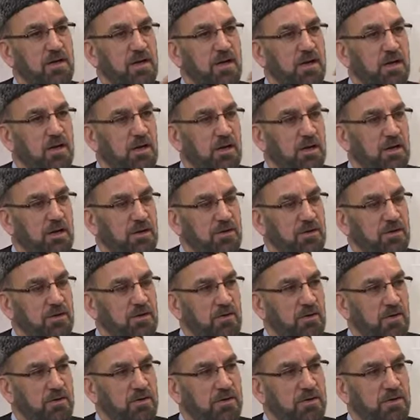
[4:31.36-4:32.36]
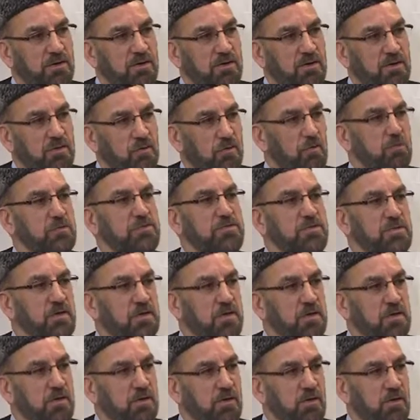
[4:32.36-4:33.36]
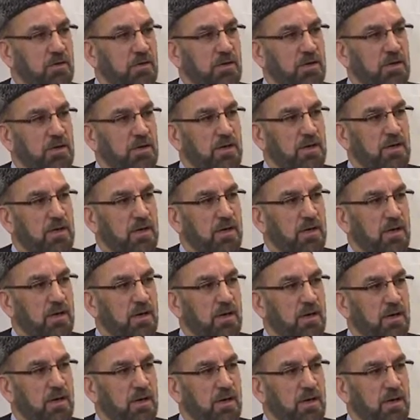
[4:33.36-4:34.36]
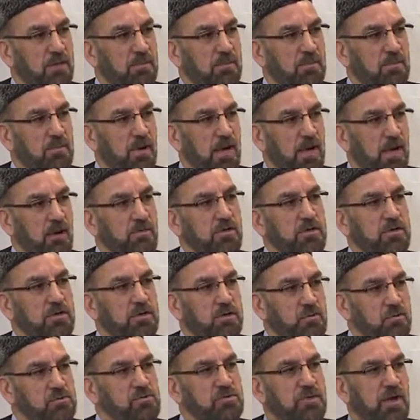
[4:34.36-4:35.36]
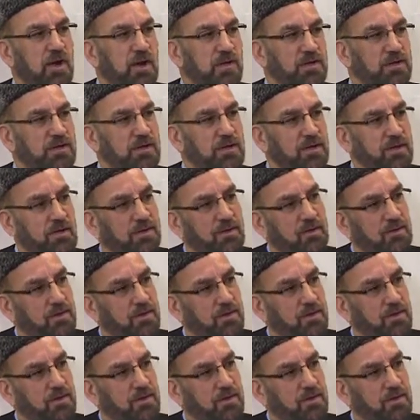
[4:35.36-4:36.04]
other groups there, or how did you start there?